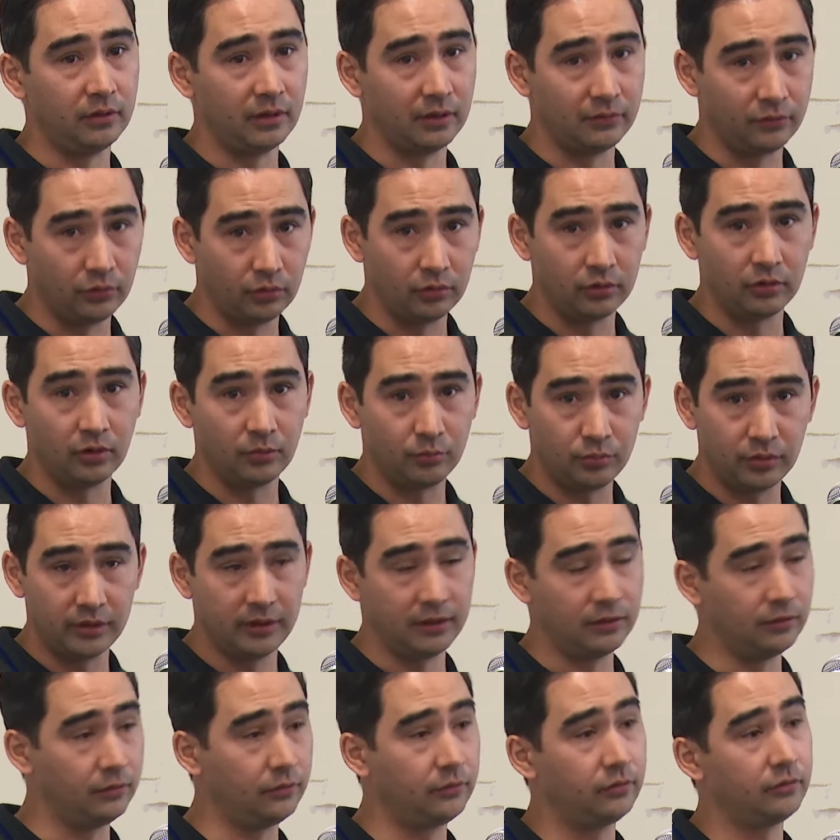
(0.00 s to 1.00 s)
They've all got
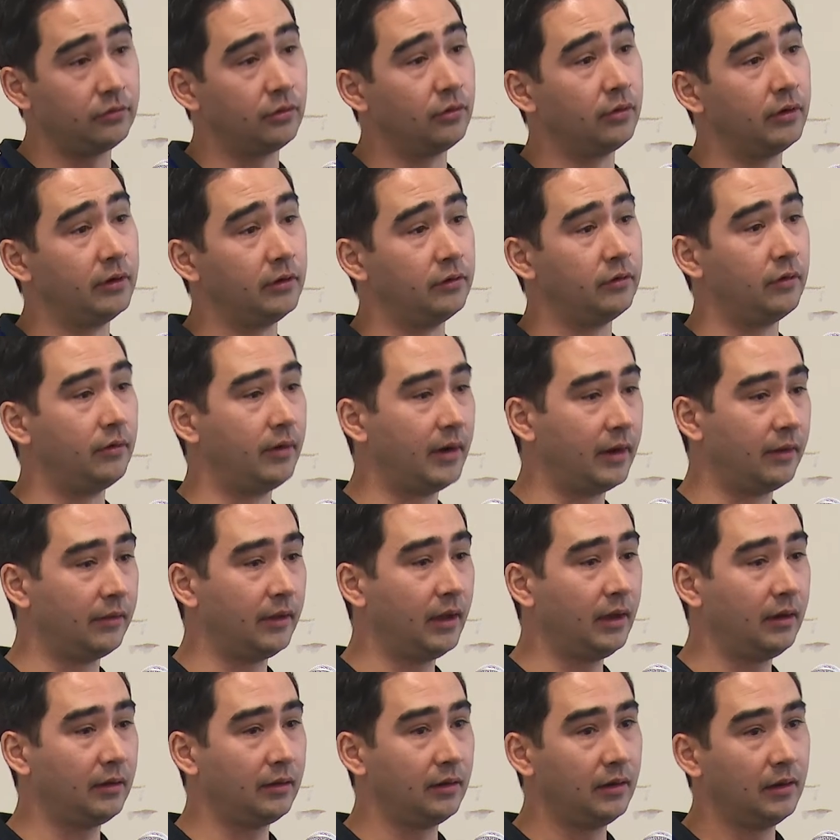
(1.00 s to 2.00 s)
pretty good stories around
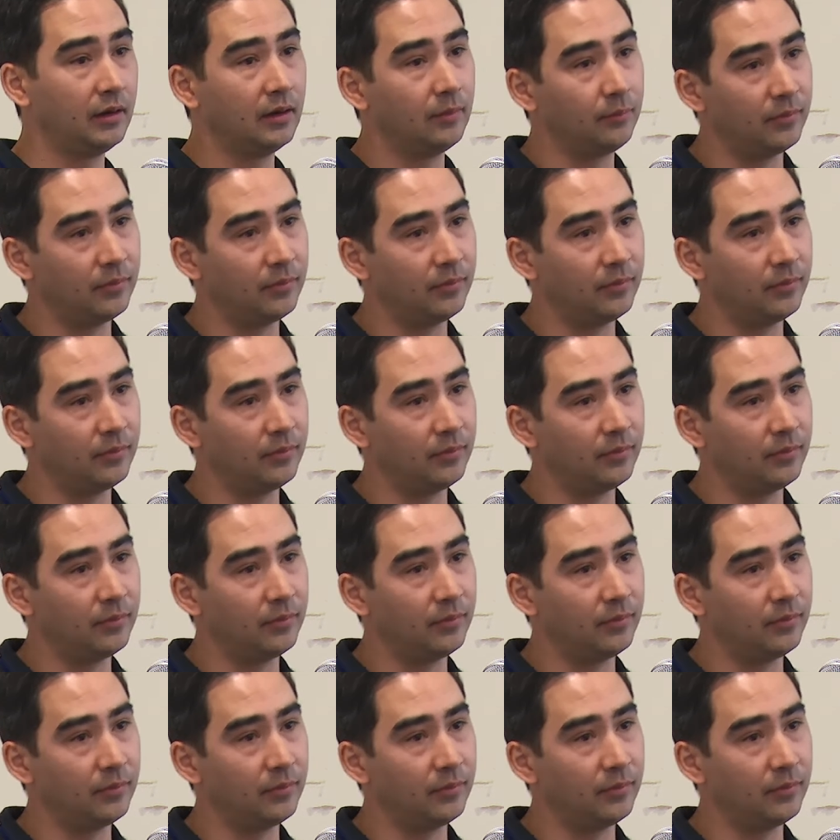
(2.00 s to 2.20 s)
that,